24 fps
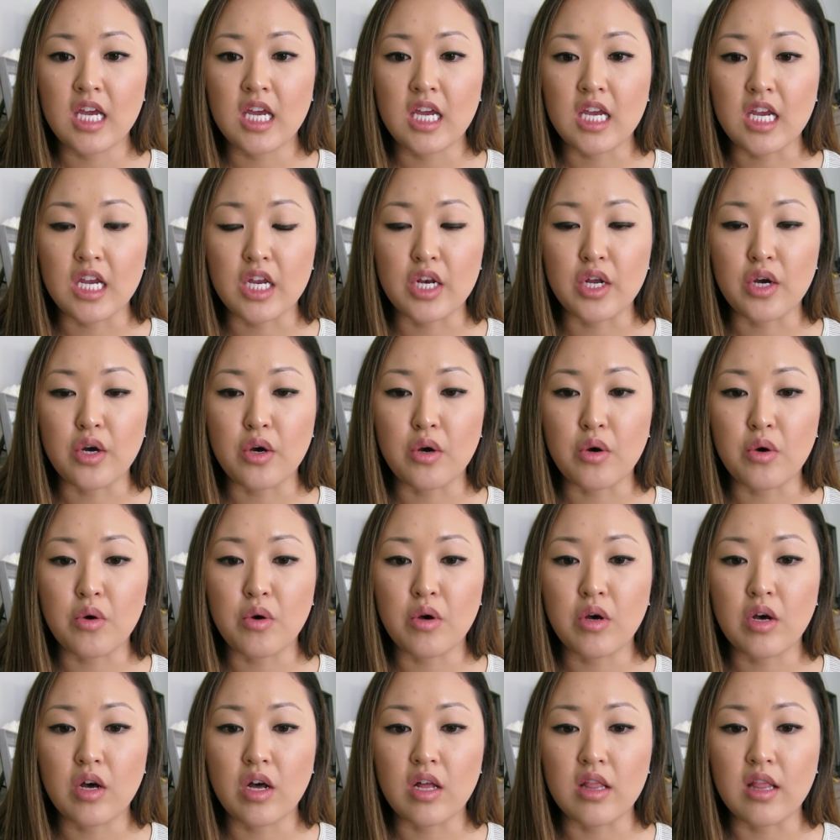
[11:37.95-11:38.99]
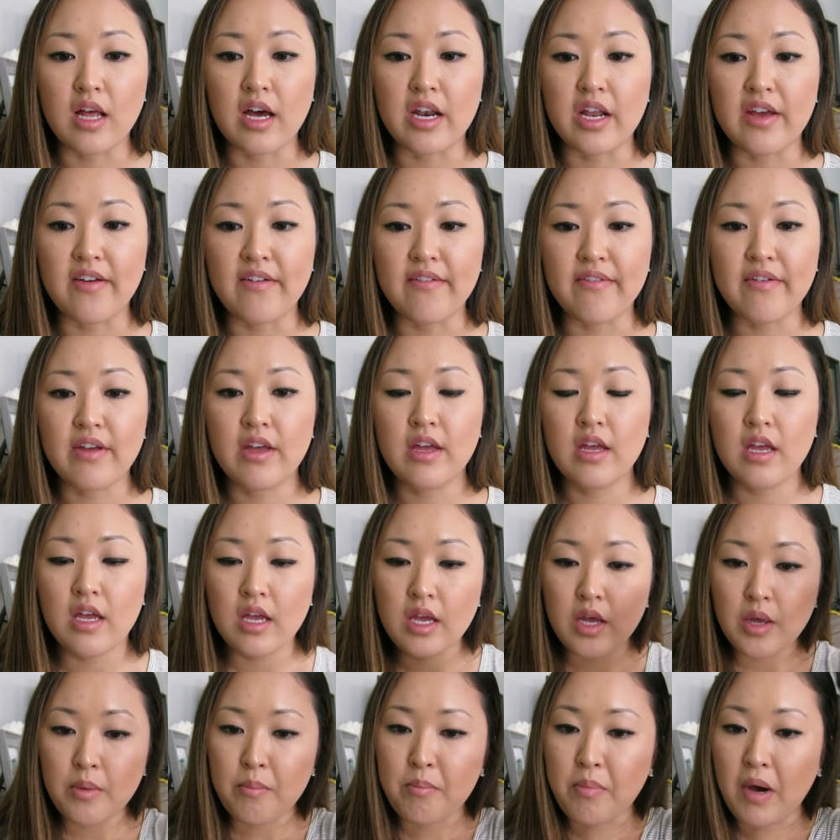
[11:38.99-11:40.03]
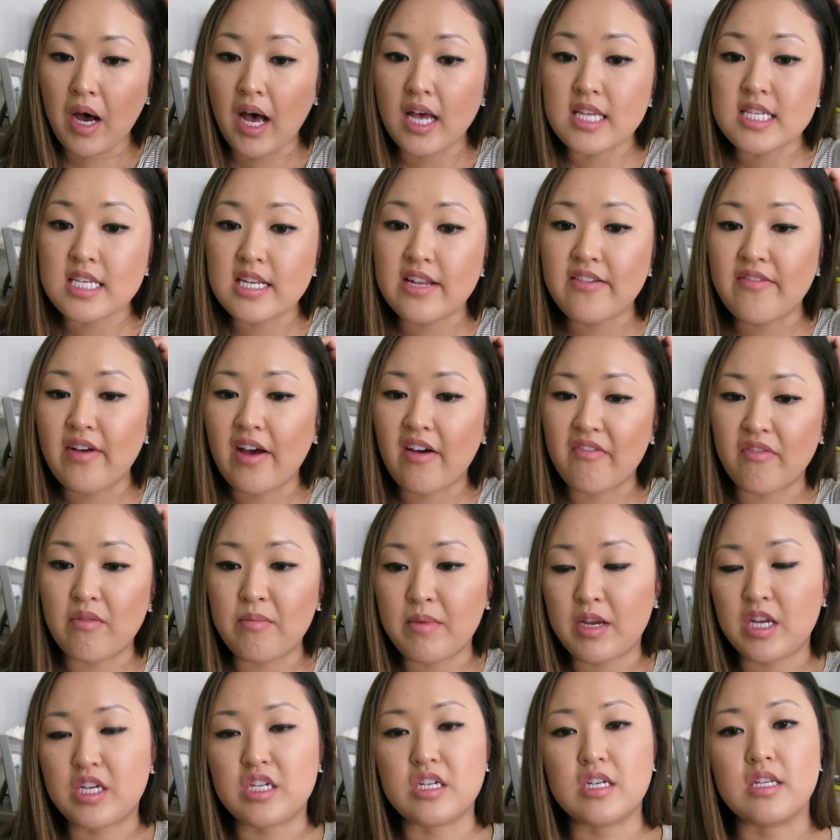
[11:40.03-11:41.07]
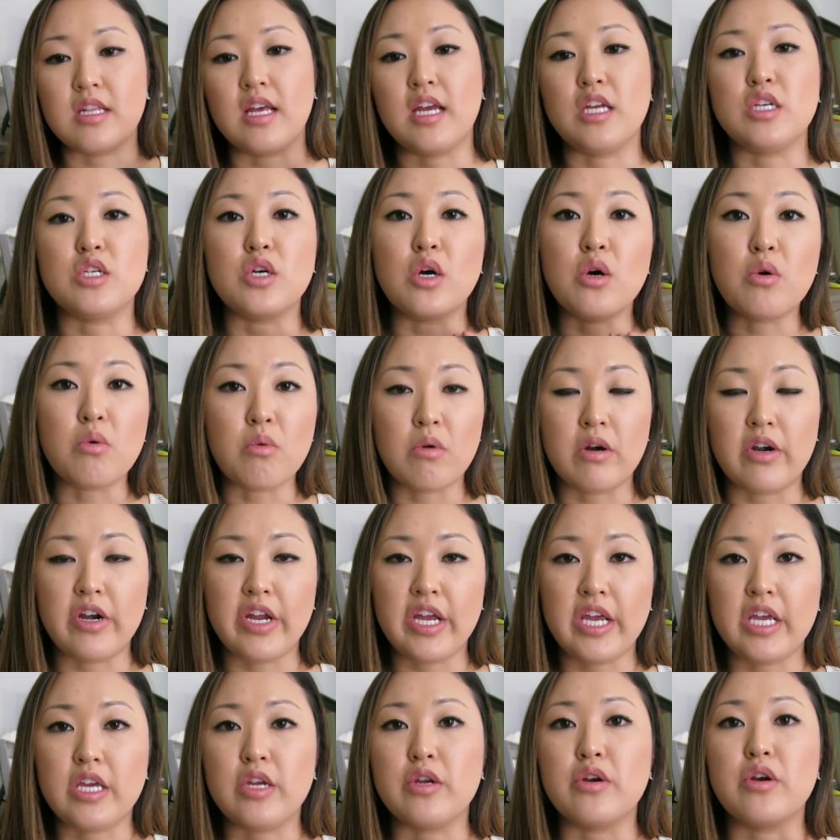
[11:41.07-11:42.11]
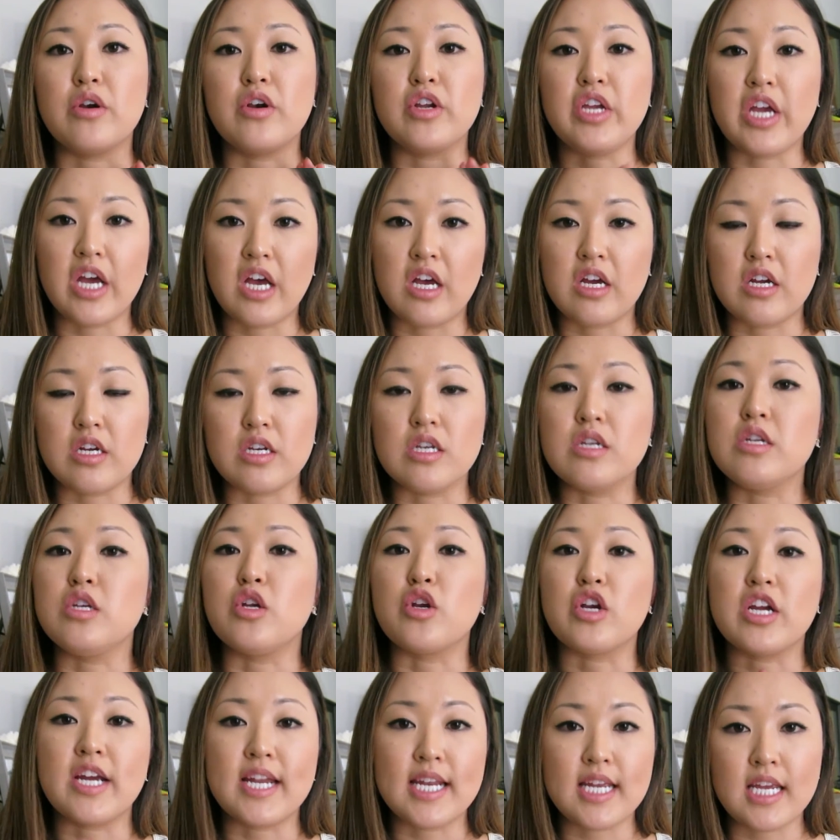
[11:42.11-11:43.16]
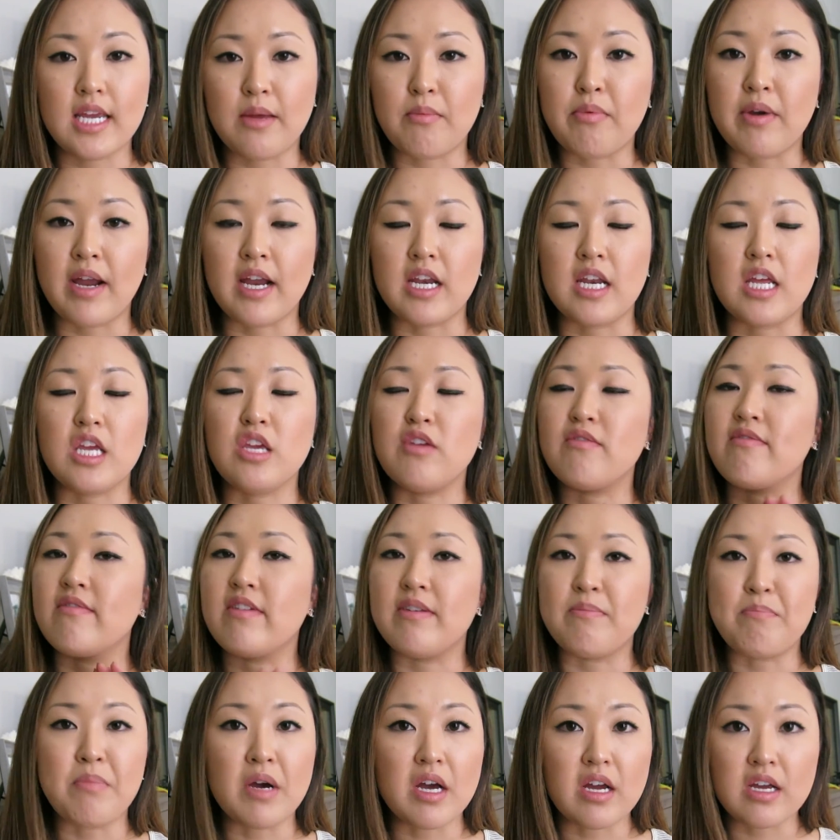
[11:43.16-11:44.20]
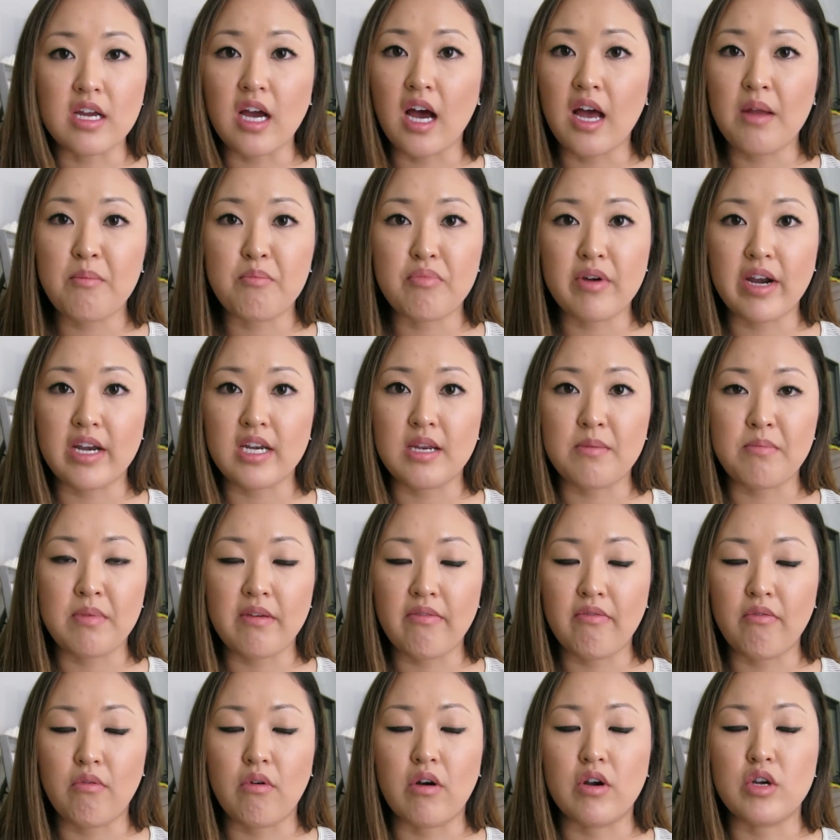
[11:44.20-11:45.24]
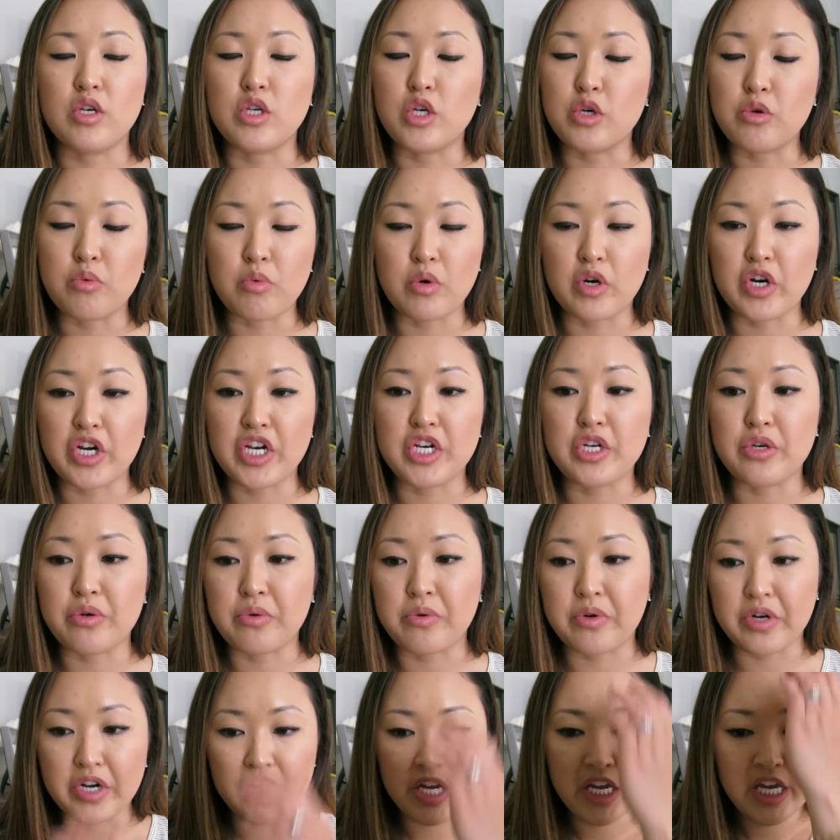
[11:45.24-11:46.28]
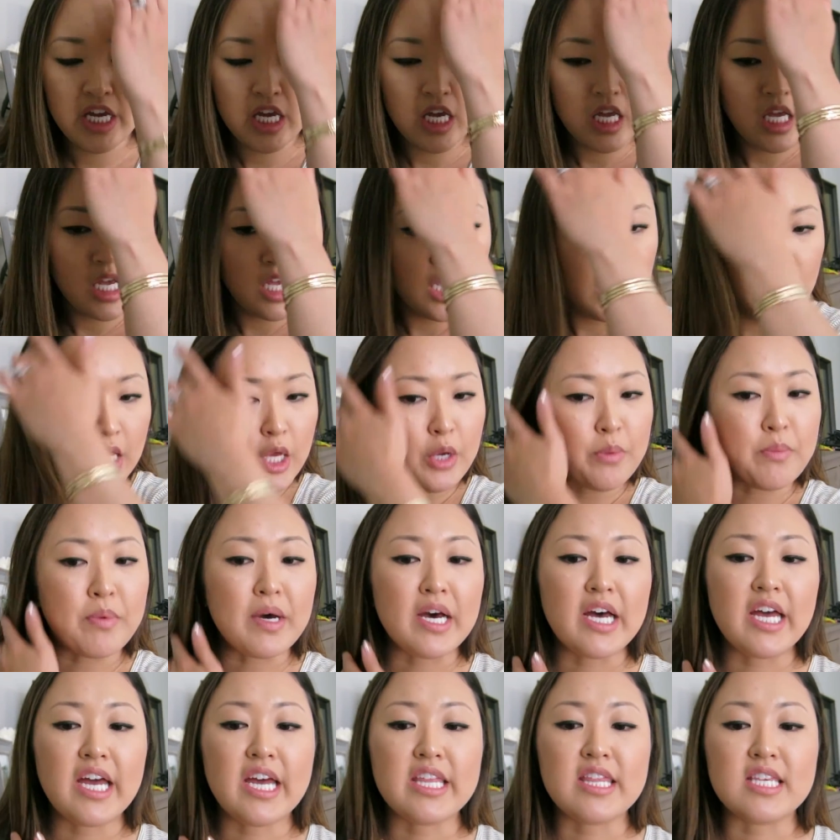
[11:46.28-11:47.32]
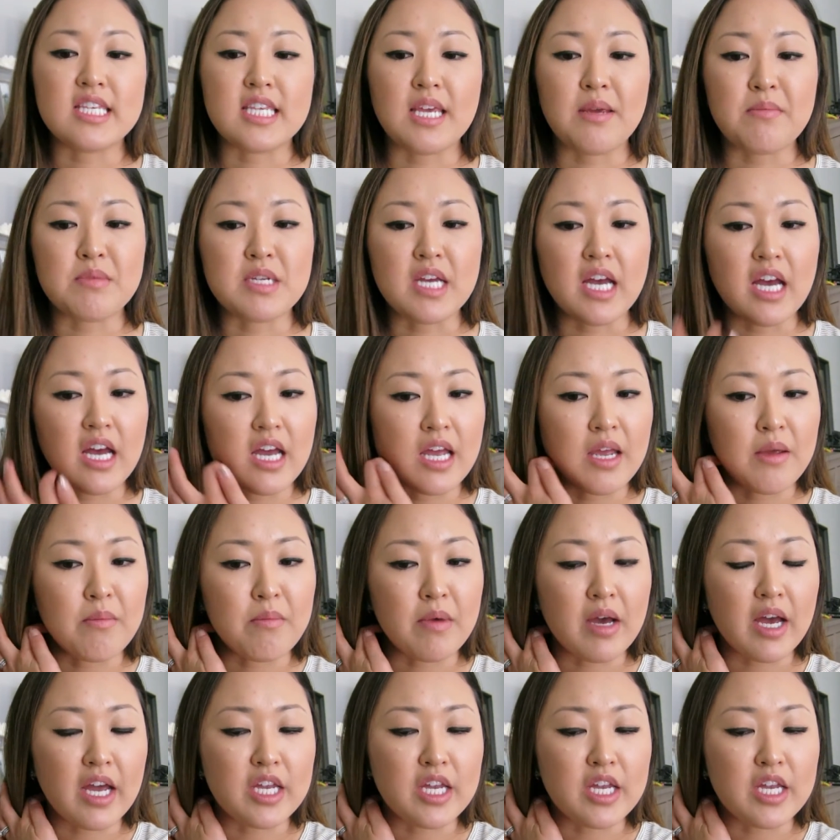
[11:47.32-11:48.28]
a lot of positive affirmation, like, don't worry, you're young, you're gonna get pregnant, you've gotten pregnant before, don't worry. But at the same time,